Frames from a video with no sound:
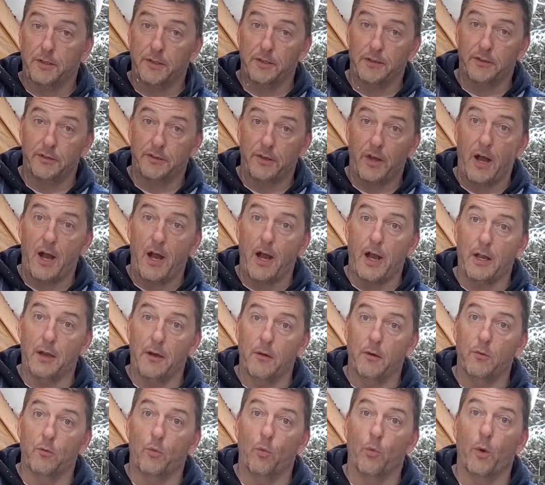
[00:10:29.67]
inside,
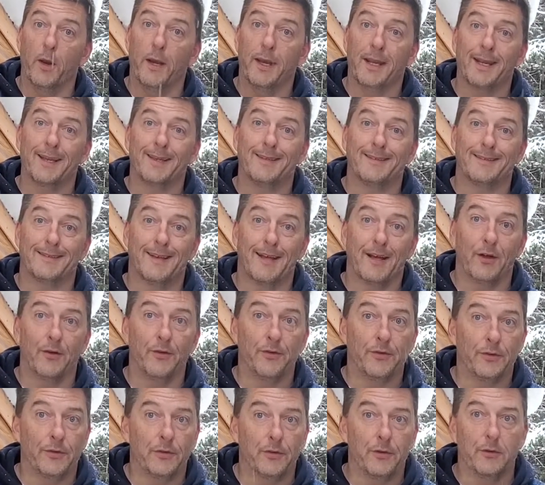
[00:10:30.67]
when it gets down
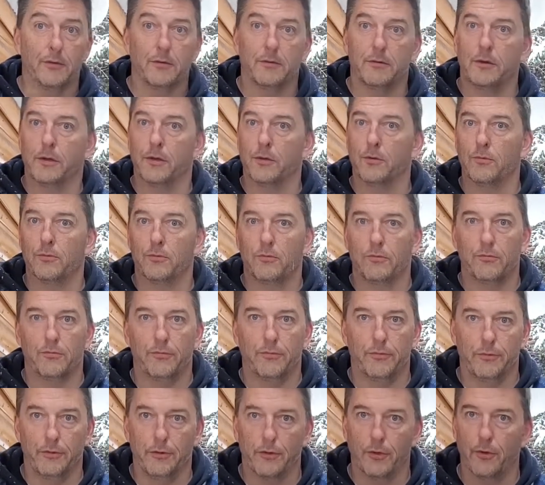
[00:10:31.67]
to
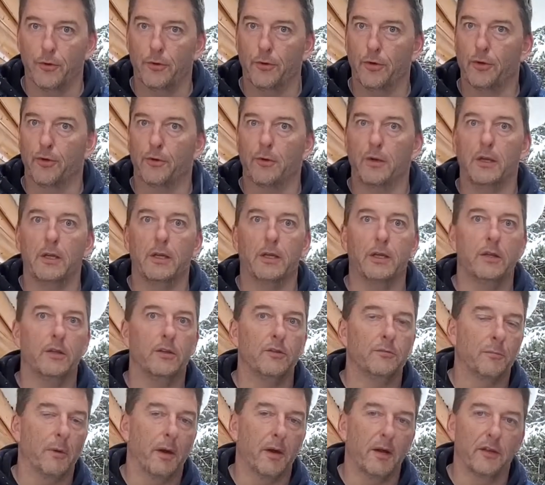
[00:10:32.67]
0 degrees,
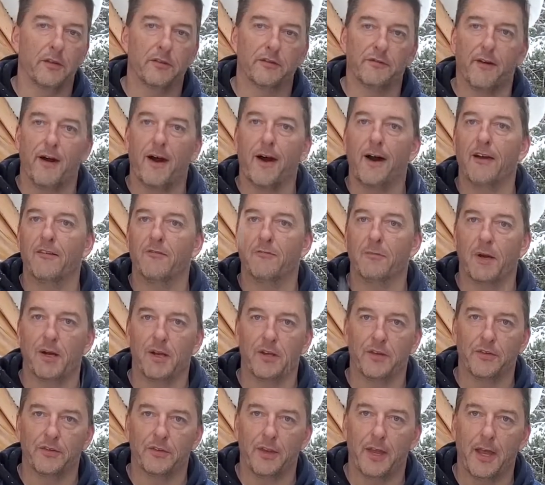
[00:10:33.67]
-5,
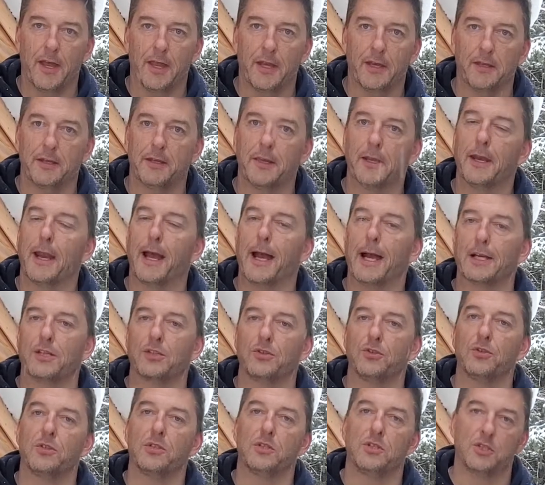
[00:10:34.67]
-10, can
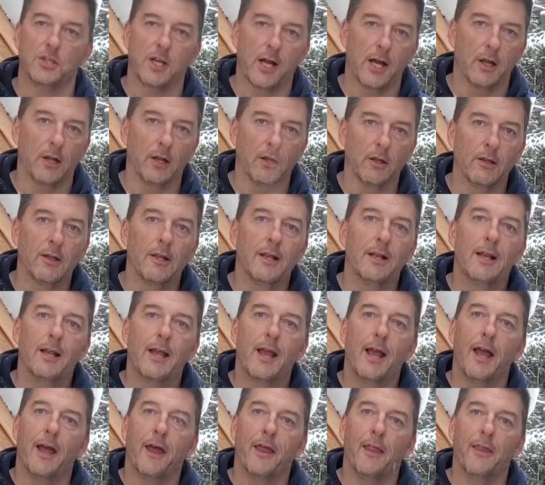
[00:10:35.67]
actually gel,
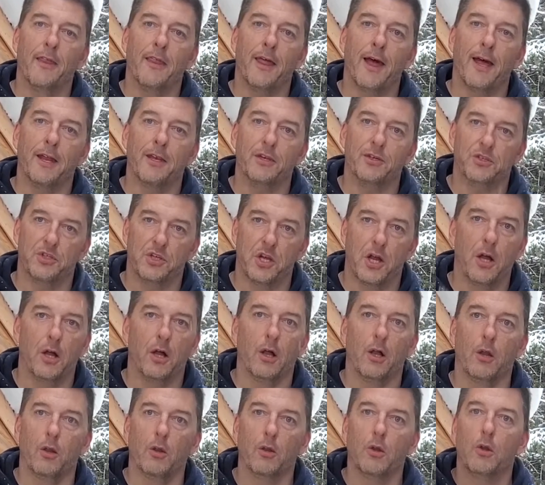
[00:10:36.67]
and that
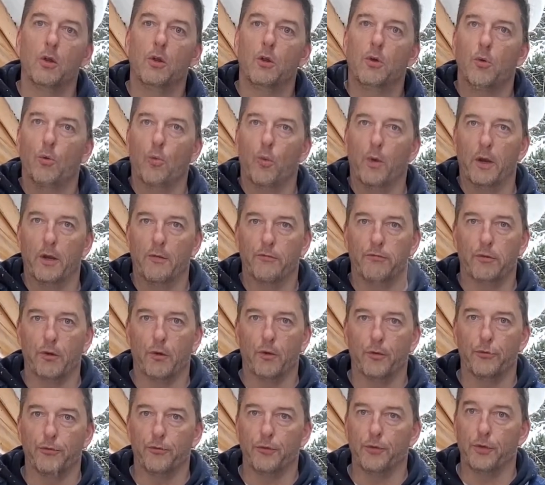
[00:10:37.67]
gel, when it
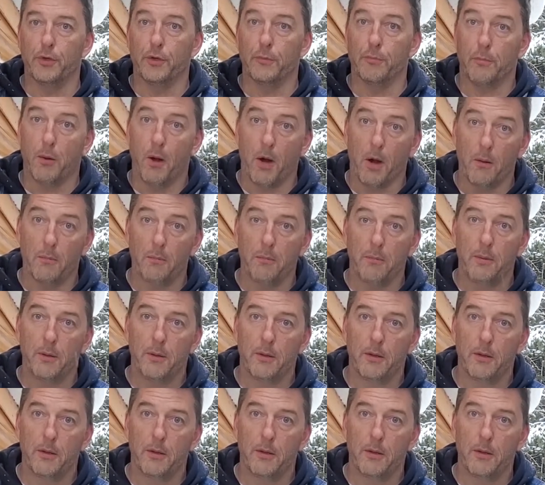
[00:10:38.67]
flows through your pump